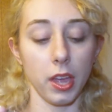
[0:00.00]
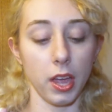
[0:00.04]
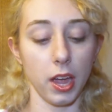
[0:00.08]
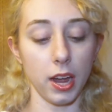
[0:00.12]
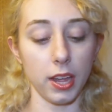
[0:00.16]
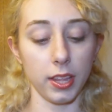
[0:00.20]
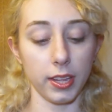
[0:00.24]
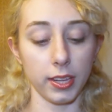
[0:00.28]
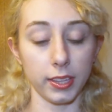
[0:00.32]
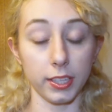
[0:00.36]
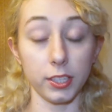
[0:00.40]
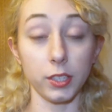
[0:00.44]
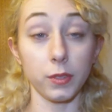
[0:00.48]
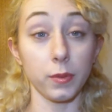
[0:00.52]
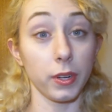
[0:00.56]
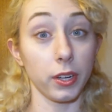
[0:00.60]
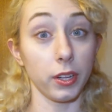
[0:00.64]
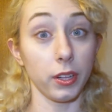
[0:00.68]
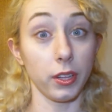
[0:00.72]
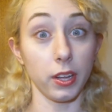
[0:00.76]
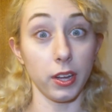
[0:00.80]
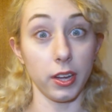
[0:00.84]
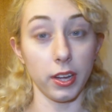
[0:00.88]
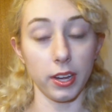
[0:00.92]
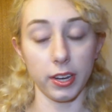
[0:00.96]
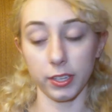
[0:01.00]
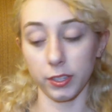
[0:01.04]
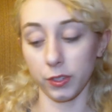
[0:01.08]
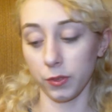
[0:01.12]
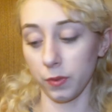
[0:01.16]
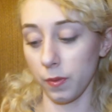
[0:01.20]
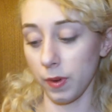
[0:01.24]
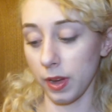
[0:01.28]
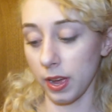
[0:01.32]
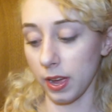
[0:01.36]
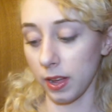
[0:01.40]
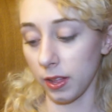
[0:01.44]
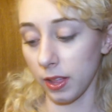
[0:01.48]
I like this one a lot as
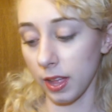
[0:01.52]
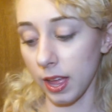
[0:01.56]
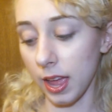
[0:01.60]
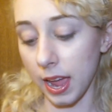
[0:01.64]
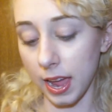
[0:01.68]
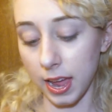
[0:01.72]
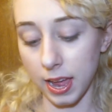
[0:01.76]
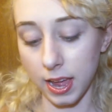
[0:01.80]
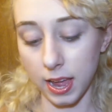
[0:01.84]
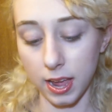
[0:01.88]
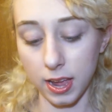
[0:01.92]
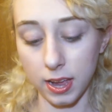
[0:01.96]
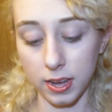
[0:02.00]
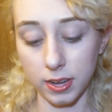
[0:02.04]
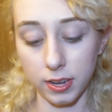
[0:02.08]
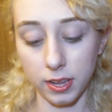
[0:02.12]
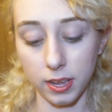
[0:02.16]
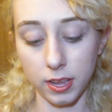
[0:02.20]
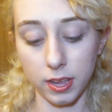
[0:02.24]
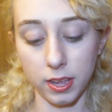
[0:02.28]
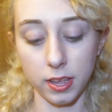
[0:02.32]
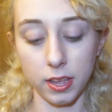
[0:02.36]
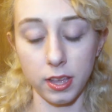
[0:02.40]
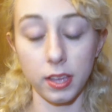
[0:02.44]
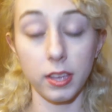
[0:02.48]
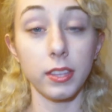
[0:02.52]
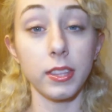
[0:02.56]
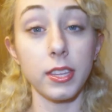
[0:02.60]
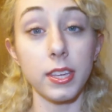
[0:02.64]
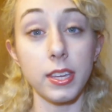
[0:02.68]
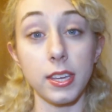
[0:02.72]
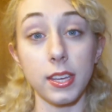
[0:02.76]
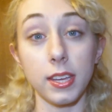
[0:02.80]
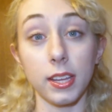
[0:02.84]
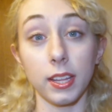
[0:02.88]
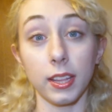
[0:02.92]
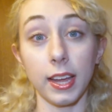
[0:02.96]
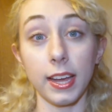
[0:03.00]
well. And
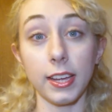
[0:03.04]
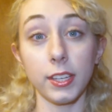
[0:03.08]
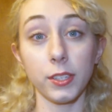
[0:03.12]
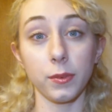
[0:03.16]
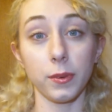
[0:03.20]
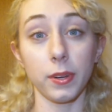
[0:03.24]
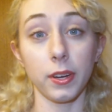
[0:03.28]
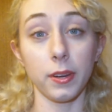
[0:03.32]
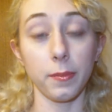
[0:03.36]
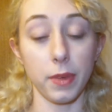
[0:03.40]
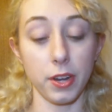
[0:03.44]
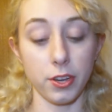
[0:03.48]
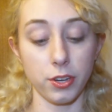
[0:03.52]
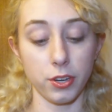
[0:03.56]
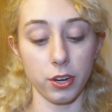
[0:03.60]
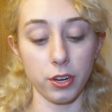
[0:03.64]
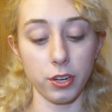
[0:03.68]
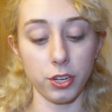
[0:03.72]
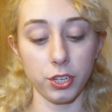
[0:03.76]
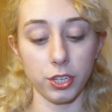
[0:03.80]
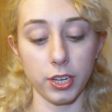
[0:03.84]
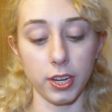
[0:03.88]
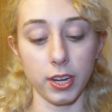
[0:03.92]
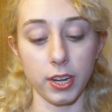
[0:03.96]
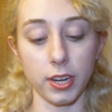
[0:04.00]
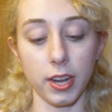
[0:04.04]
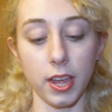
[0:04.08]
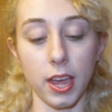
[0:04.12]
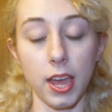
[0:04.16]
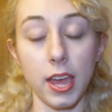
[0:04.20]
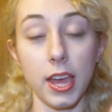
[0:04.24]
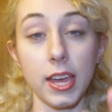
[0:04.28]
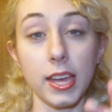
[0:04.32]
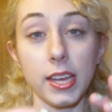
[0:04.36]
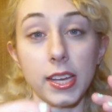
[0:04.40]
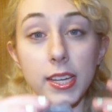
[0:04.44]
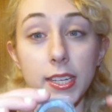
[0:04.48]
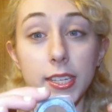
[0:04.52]
the last one, my dark shade,
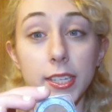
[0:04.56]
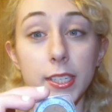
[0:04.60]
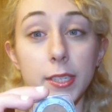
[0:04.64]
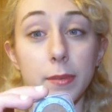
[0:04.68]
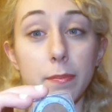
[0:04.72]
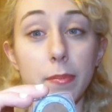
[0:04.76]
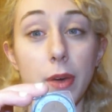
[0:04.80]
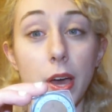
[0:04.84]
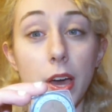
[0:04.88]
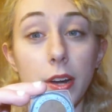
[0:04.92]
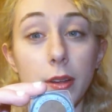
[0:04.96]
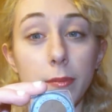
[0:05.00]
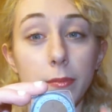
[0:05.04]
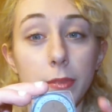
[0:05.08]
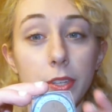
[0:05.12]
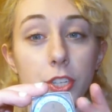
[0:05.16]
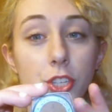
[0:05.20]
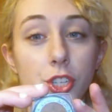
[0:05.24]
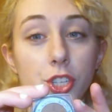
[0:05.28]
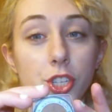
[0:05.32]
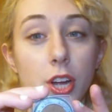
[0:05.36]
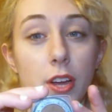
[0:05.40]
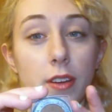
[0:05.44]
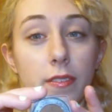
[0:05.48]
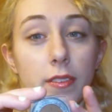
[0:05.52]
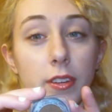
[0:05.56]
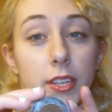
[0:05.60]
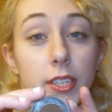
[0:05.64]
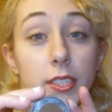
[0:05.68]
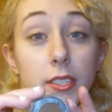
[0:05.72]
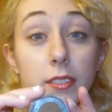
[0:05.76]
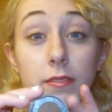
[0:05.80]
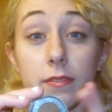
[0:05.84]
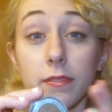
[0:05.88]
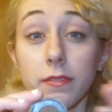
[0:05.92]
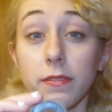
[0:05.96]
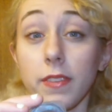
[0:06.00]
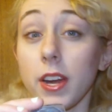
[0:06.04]
is Bottomless Java. It's
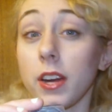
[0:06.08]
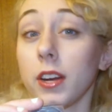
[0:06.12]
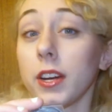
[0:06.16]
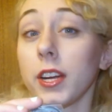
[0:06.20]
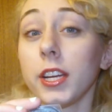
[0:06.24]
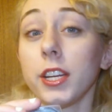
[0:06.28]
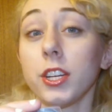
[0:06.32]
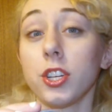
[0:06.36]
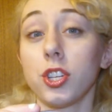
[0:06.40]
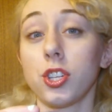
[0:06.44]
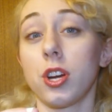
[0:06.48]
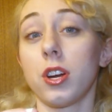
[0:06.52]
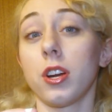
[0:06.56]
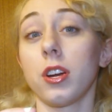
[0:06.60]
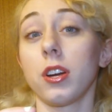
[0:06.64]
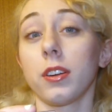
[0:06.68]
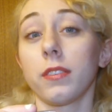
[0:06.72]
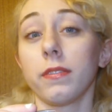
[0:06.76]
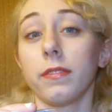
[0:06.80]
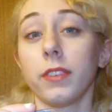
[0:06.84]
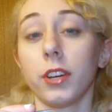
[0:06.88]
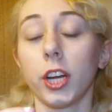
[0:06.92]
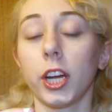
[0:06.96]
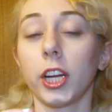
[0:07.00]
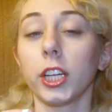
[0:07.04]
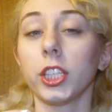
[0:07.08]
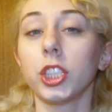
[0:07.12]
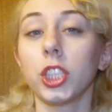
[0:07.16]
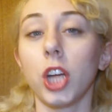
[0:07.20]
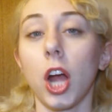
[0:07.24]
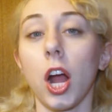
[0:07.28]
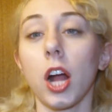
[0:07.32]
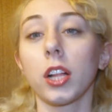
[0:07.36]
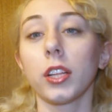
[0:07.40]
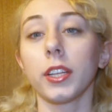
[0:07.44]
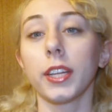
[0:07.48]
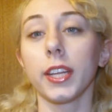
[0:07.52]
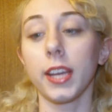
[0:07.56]
a very dark, very
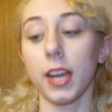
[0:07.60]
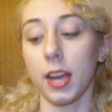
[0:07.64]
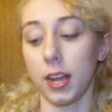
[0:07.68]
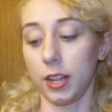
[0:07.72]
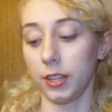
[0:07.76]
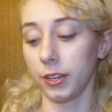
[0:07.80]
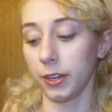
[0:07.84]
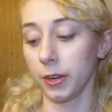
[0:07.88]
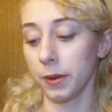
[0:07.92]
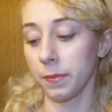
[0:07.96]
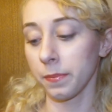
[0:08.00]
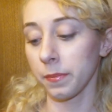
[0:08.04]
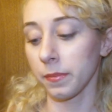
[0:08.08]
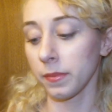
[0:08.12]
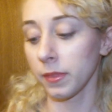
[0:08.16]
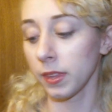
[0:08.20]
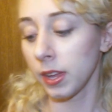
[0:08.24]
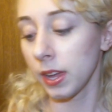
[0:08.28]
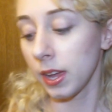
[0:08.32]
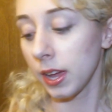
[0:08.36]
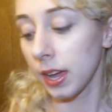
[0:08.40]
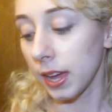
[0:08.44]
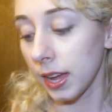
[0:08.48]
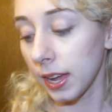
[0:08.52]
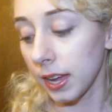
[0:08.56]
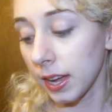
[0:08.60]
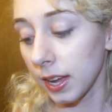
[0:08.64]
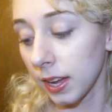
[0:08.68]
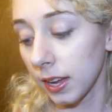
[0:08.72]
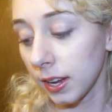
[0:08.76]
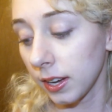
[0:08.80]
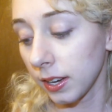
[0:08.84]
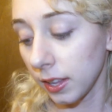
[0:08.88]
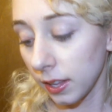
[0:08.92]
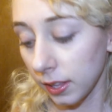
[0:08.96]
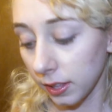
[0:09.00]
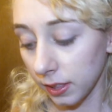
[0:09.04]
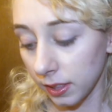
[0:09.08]
chocolatey color,
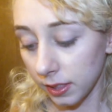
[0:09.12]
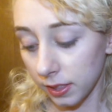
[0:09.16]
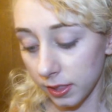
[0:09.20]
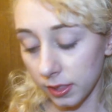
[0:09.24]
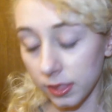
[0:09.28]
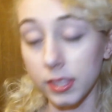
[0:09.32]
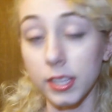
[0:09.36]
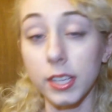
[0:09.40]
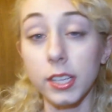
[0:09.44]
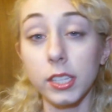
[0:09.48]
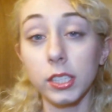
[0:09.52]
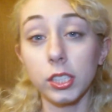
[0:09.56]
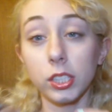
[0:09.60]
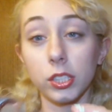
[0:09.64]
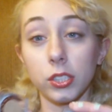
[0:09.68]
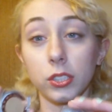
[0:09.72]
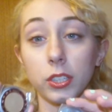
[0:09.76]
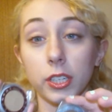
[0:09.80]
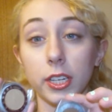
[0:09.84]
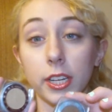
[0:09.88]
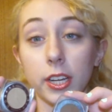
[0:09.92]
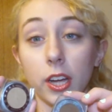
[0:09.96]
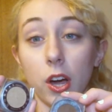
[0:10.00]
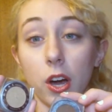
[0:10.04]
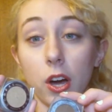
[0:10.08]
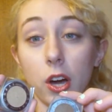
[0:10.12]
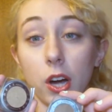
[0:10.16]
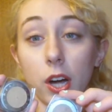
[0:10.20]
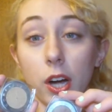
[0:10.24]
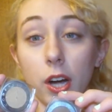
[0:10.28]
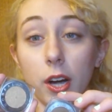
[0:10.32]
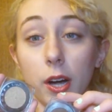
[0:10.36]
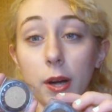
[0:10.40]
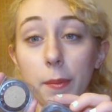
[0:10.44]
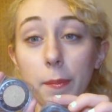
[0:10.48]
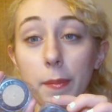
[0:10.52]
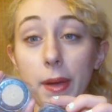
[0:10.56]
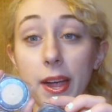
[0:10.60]
and these 3
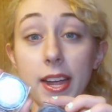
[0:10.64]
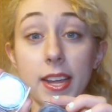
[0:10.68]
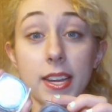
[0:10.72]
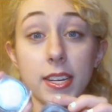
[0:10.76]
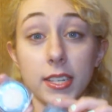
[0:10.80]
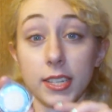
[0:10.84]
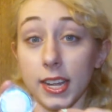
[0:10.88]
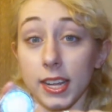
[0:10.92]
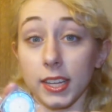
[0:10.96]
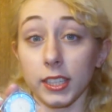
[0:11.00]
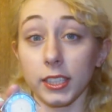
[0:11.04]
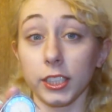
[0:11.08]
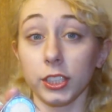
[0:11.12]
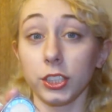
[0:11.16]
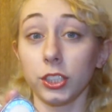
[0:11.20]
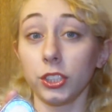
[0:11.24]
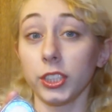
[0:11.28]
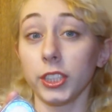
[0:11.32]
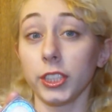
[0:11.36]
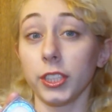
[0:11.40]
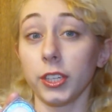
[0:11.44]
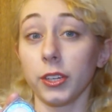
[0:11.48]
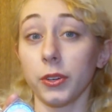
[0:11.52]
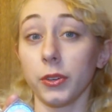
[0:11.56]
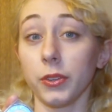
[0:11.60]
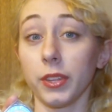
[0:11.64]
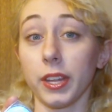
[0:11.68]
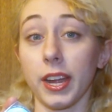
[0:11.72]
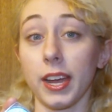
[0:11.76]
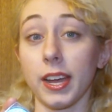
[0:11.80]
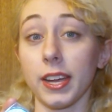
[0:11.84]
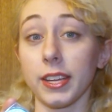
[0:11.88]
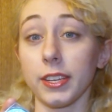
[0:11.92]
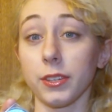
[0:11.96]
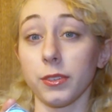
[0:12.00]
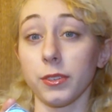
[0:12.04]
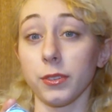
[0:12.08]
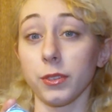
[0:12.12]
are my daily trio that
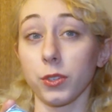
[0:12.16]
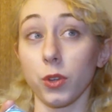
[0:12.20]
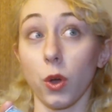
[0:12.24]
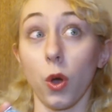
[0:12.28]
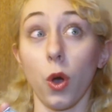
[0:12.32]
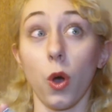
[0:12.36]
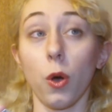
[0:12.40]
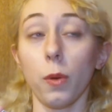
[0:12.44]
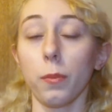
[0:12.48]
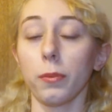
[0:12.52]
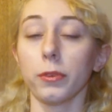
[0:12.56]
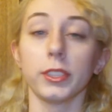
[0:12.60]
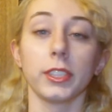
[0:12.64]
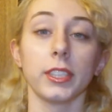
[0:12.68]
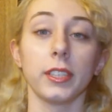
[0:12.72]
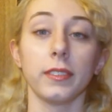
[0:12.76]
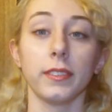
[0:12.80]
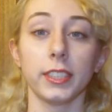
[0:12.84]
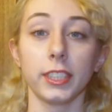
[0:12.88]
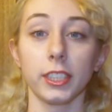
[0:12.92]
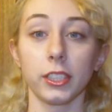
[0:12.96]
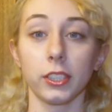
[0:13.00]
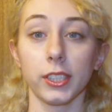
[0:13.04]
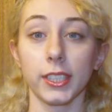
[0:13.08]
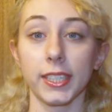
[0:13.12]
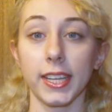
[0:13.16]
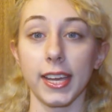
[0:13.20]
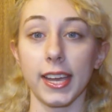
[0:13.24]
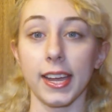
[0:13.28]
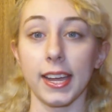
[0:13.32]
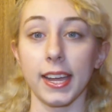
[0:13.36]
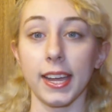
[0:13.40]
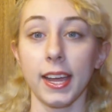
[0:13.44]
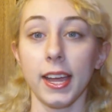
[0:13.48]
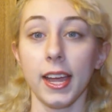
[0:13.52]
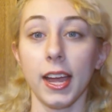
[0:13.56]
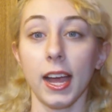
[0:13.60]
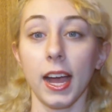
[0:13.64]
I use almost every single
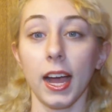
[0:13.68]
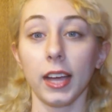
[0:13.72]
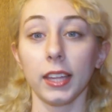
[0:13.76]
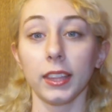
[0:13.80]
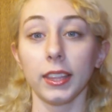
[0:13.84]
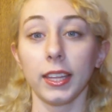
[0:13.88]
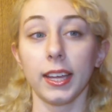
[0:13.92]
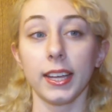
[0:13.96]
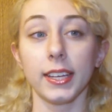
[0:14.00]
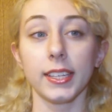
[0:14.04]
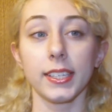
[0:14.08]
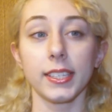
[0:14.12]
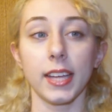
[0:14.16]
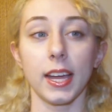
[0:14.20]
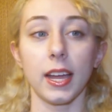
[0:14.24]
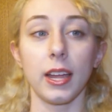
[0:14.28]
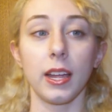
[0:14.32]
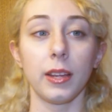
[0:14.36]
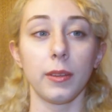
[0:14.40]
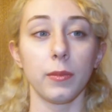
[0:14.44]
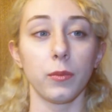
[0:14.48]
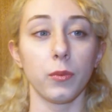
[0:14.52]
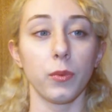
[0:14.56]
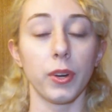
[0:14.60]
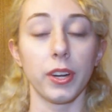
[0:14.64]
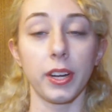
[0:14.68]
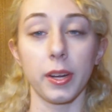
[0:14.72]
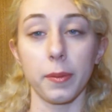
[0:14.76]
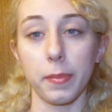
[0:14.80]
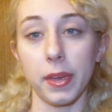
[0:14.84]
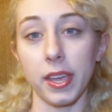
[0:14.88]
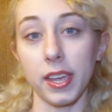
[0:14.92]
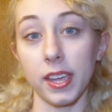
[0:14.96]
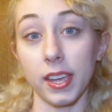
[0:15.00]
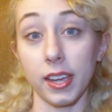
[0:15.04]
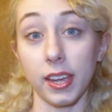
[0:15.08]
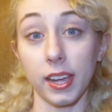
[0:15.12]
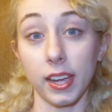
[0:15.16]
day, unless I'm wearing
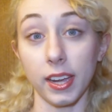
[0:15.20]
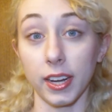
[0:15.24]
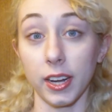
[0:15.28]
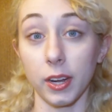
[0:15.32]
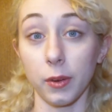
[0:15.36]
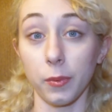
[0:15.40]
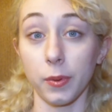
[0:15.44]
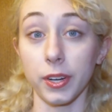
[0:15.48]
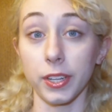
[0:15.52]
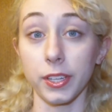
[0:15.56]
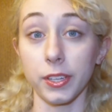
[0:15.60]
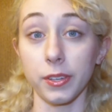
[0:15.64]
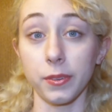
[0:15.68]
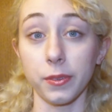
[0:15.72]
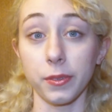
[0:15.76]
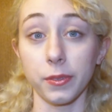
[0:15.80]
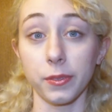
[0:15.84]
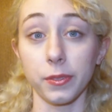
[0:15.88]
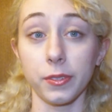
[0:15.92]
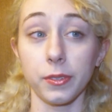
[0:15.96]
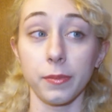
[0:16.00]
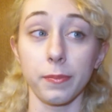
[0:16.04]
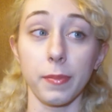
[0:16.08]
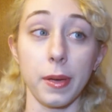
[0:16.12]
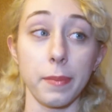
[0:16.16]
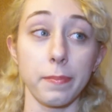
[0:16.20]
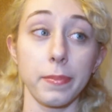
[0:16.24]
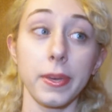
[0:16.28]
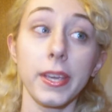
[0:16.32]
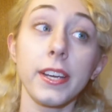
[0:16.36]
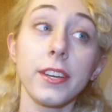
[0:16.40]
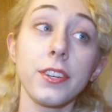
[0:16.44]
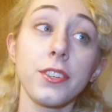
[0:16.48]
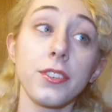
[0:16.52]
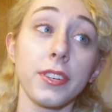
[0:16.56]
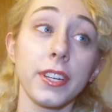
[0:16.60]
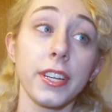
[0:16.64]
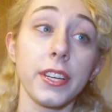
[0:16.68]
pink and I want to use my
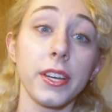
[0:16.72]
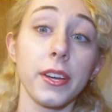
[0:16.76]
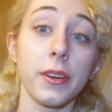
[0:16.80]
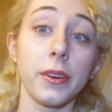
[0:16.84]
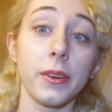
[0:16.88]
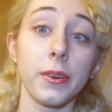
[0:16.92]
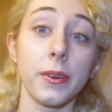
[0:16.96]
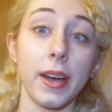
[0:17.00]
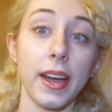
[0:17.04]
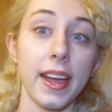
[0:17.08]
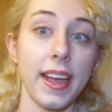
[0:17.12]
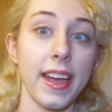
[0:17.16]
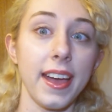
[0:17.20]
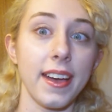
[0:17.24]
pink trio.